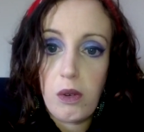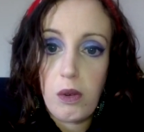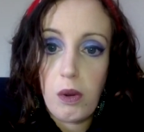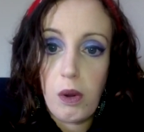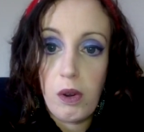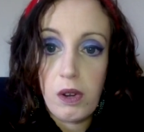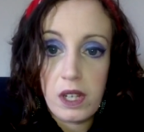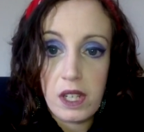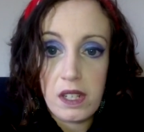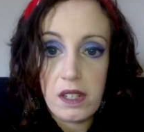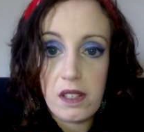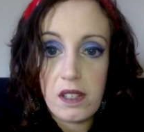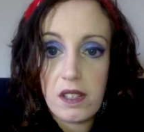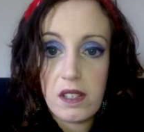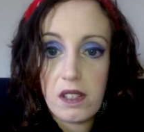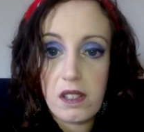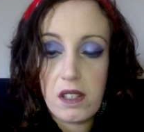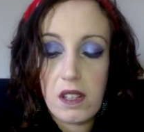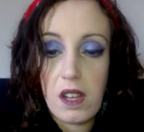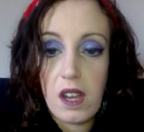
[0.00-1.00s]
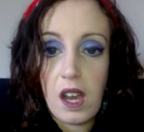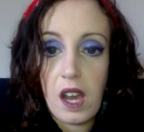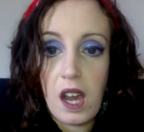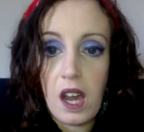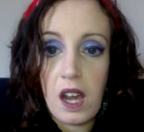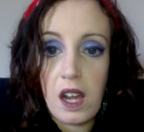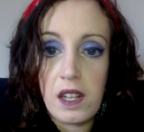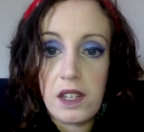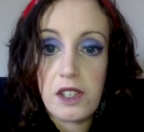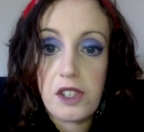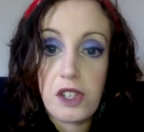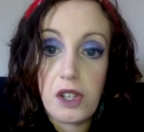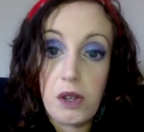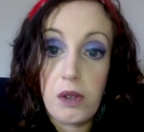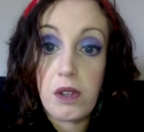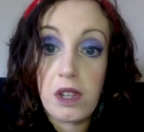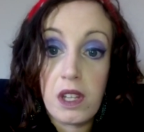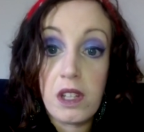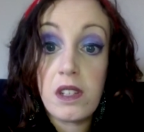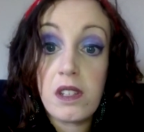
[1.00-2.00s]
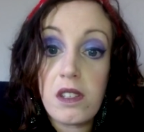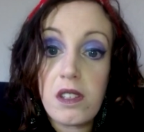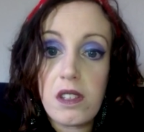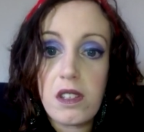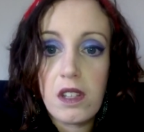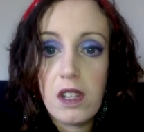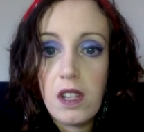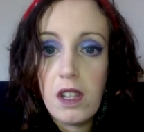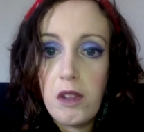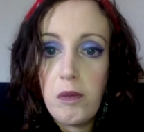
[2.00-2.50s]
audience had tokens